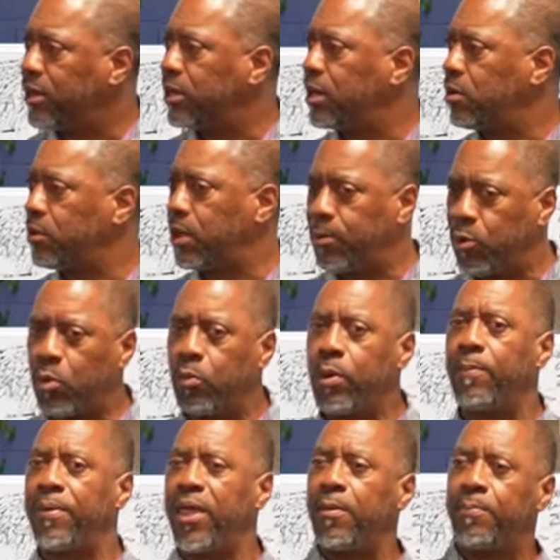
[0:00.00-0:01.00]
don't get me wrong, we
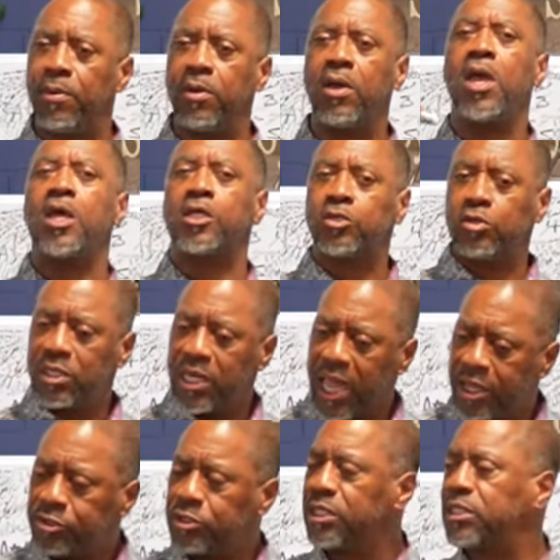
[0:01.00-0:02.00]
people. So
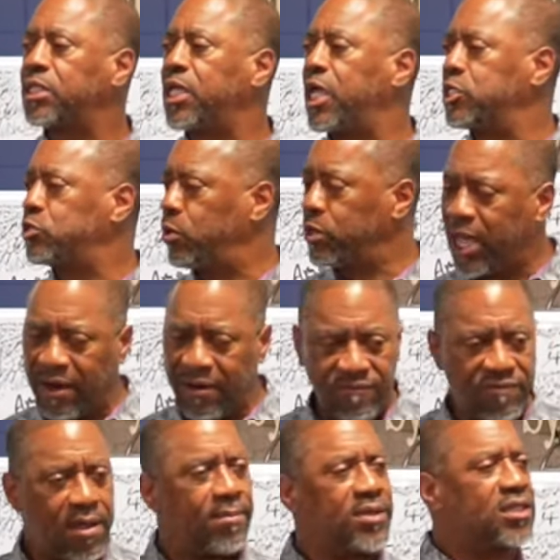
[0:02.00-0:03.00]
naturally, it's things you want. You got a
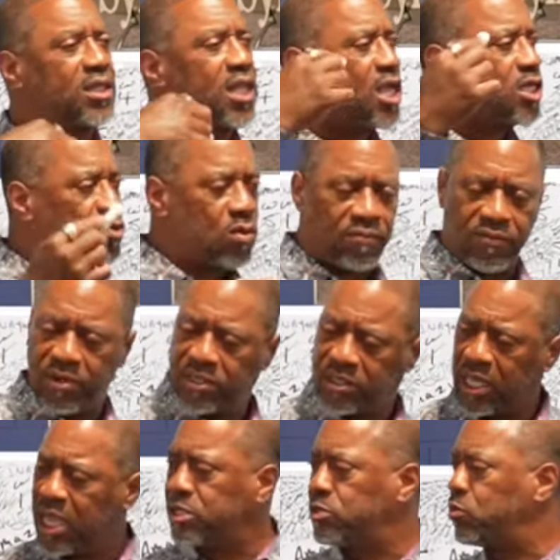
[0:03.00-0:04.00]
family, it's things you want, it's
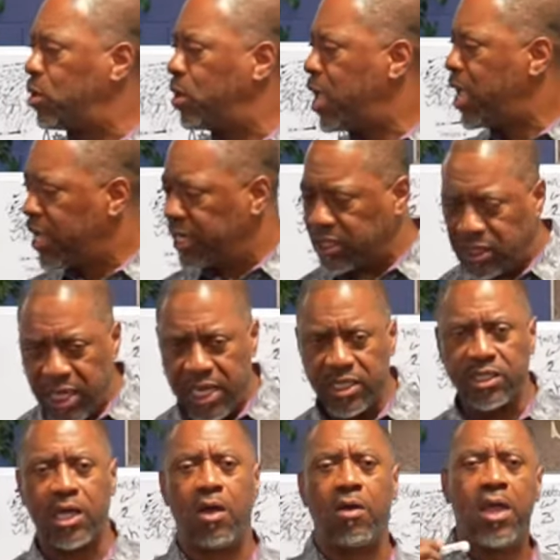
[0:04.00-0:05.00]
things you want, it's things you
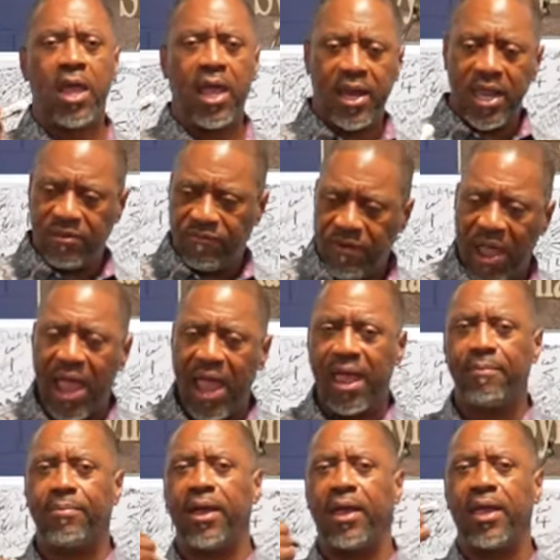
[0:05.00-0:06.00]
going. and that's fine.
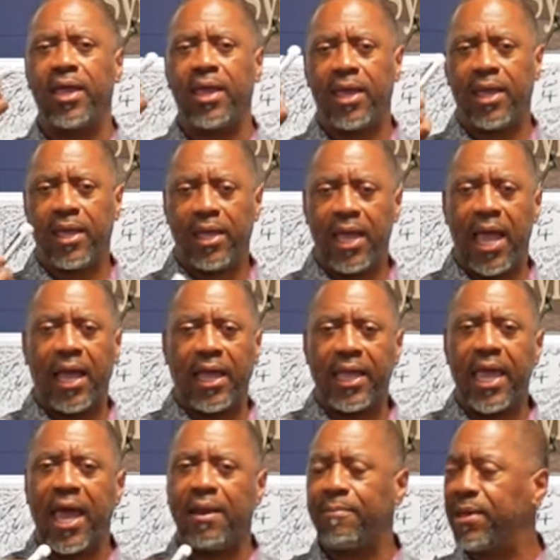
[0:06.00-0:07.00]
But I
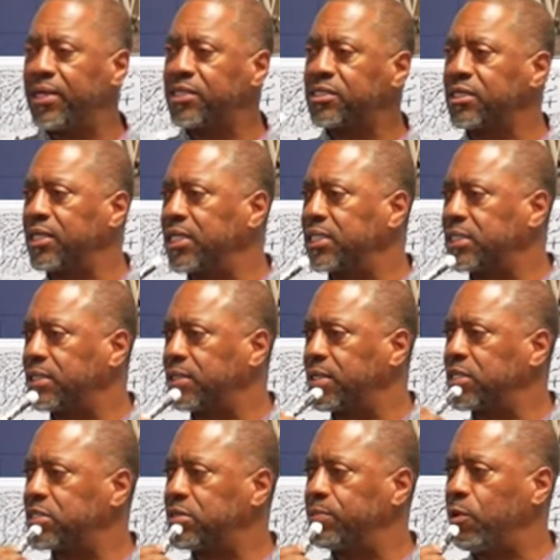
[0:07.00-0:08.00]
gotta make sure this, this
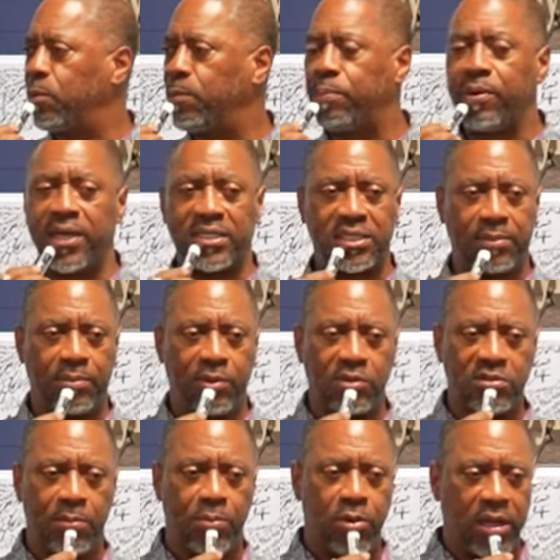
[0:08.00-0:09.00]
the most pressing, most
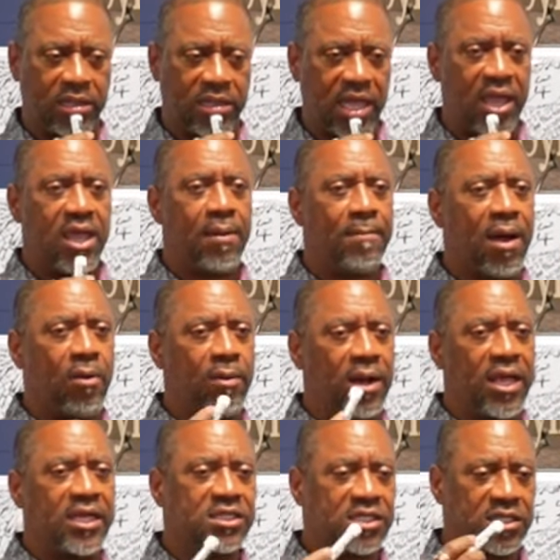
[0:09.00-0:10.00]
important thing, my
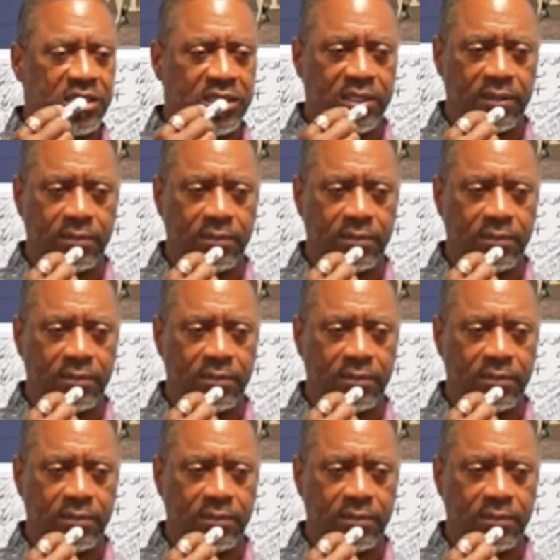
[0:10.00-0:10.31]
relationship,